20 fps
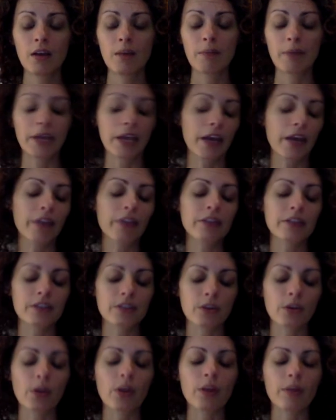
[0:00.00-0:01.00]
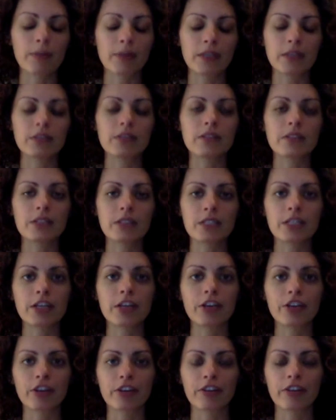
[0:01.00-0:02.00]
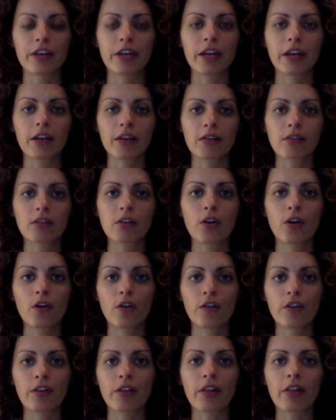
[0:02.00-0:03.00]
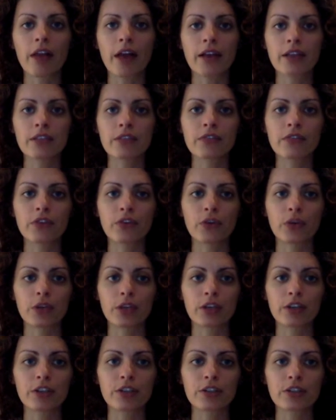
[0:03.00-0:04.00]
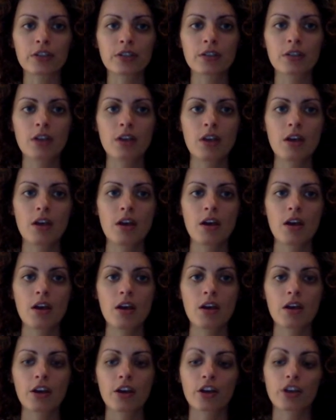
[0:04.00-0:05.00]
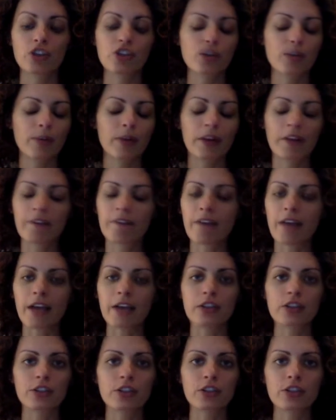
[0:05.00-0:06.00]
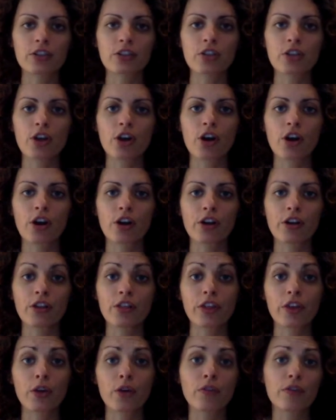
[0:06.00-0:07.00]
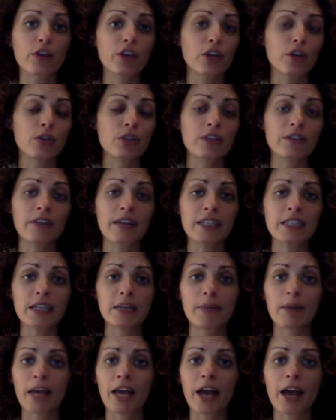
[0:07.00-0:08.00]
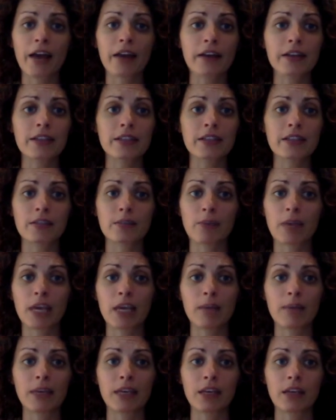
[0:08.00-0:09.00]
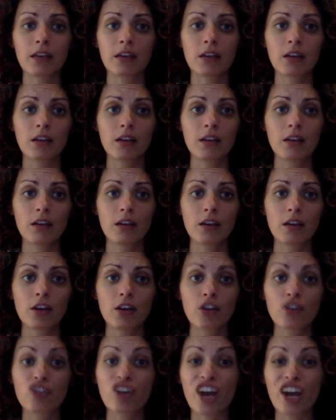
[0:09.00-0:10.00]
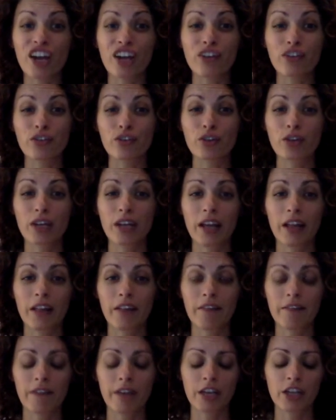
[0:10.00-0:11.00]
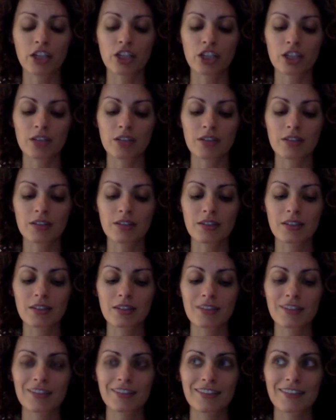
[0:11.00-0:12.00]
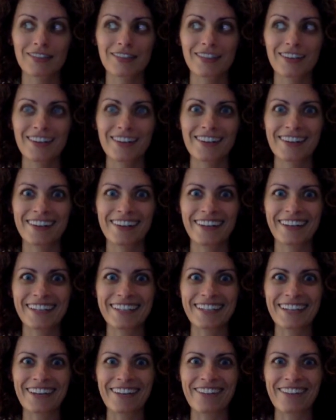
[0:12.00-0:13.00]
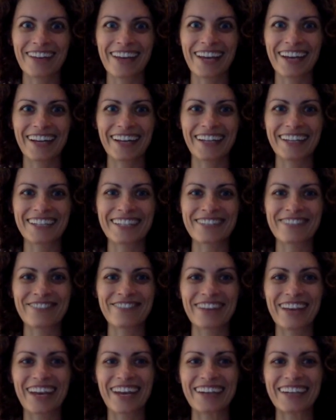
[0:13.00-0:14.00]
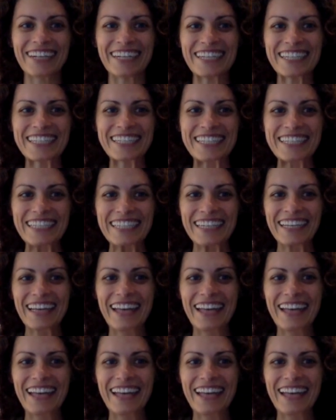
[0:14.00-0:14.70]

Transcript: My health has slowly been deteriorating over the last few years. Contributing factors are the overuse of antibiotics as a baby, chronic root canal infections, an unidentified Asian virus,